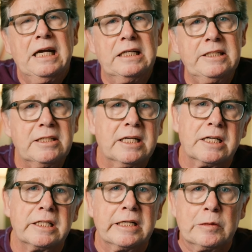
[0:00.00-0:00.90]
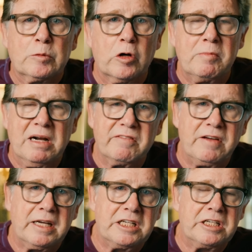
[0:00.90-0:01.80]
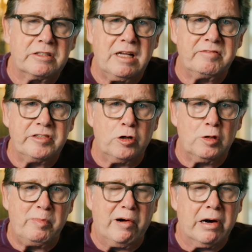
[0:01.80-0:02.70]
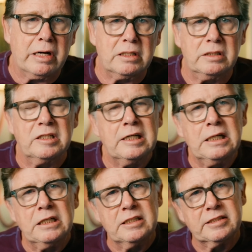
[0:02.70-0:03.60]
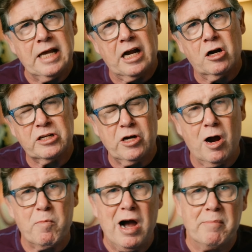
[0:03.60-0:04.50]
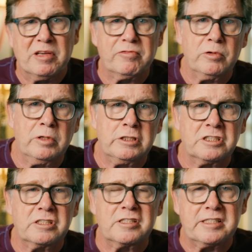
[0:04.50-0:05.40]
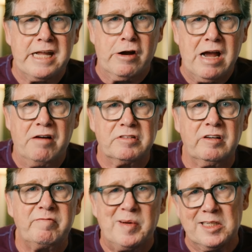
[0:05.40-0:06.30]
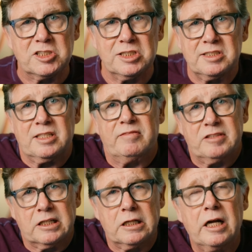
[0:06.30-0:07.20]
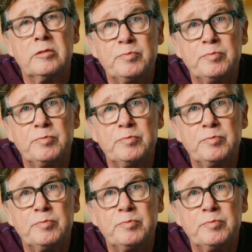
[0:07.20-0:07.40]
And then get in there and worry about if I can hear that viola part, and is that guitar popping through, and does the snare have enough punch and stuff like that.